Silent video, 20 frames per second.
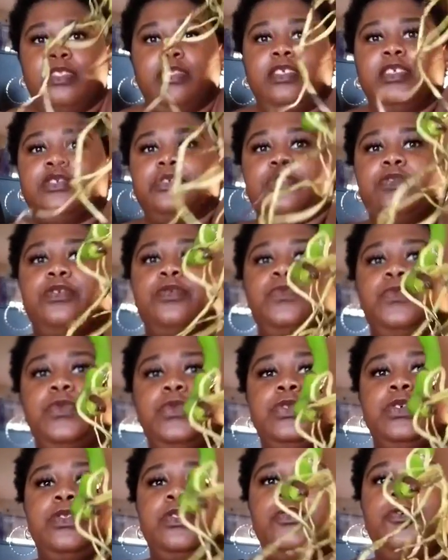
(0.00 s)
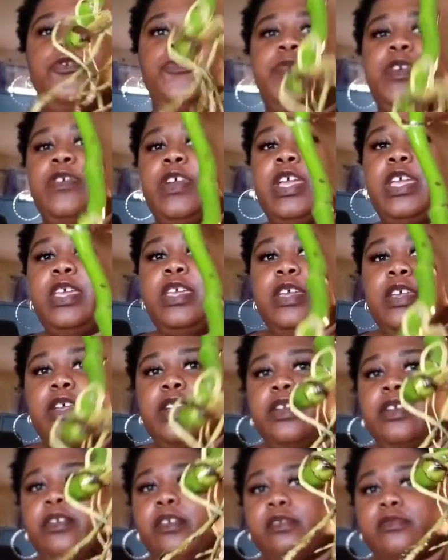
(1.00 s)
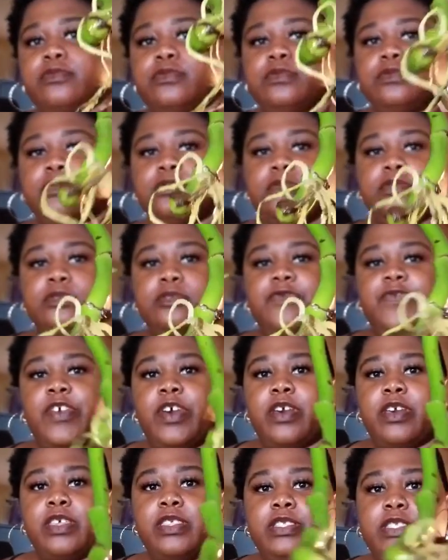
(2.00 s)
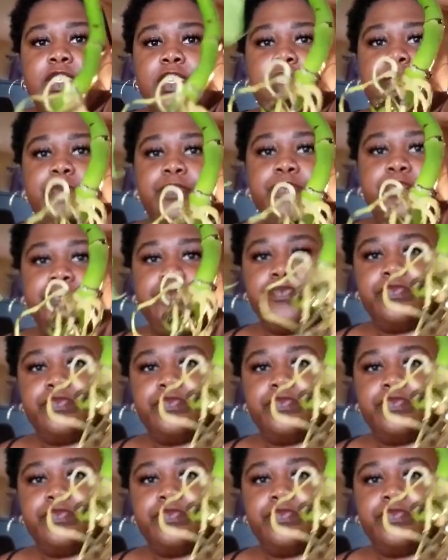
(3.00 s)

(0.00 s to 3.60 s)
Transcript: These are the roots on the homie right here, if y'all can see them.